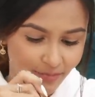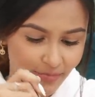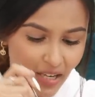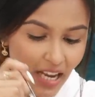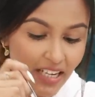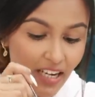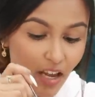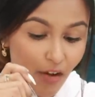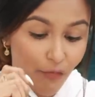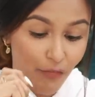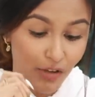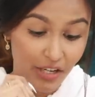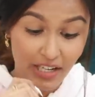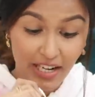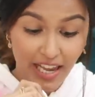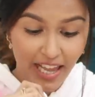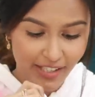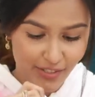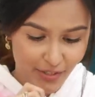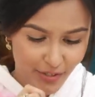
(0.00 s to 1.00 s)
I love
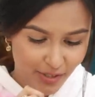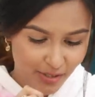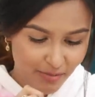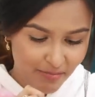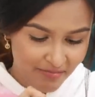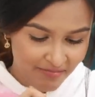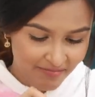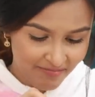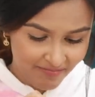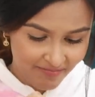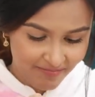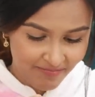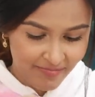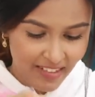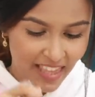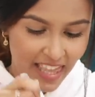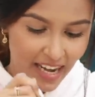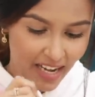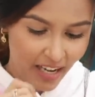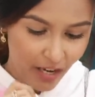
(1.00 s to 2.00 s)
vanilla ice cream
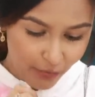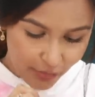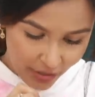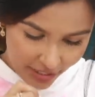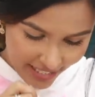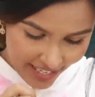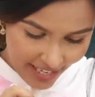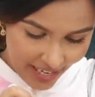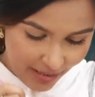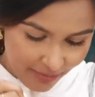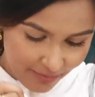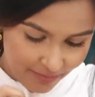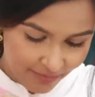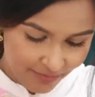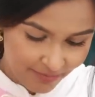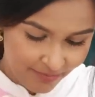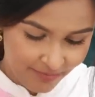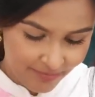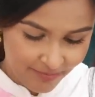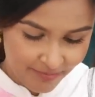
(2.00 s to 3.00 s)
and I love Nutella.
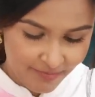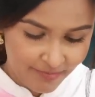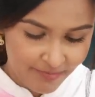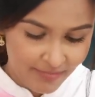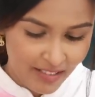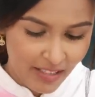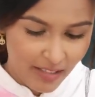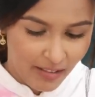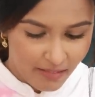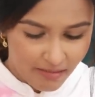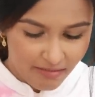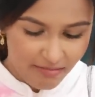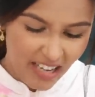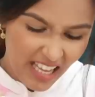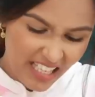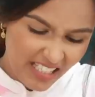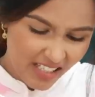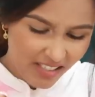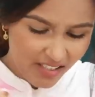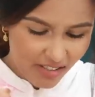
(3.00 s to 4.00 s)

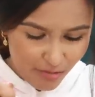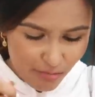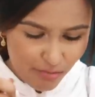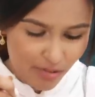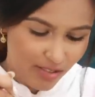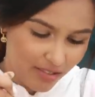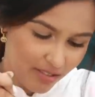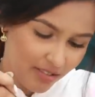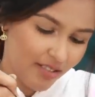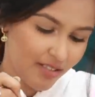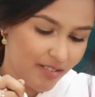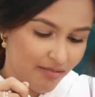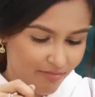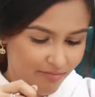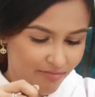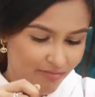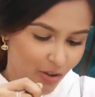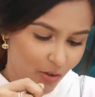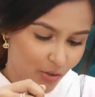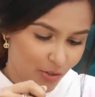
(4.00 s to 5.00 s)
digestive biscuit,
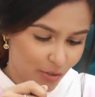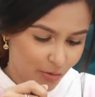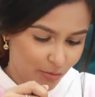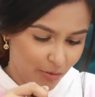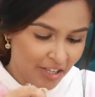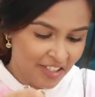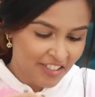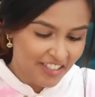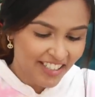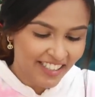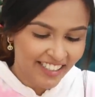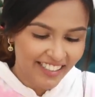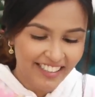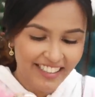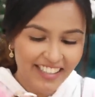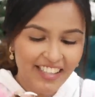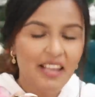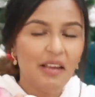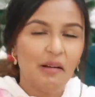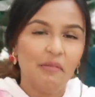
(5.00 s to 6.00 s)
not so much.
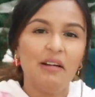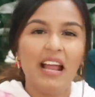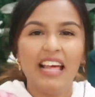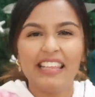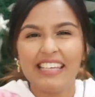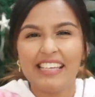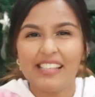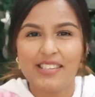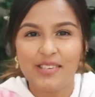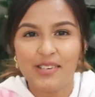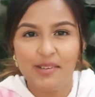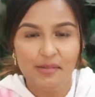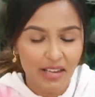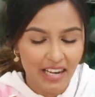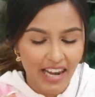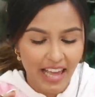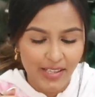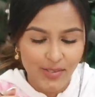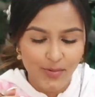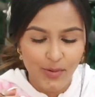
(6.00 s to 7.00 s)
But I think it's going to be
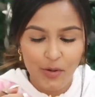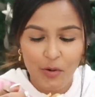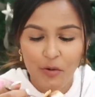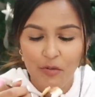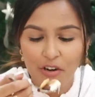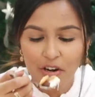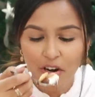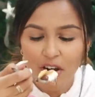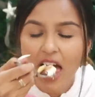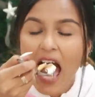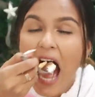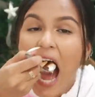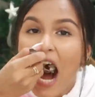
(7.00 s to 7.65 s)
a nice one overall.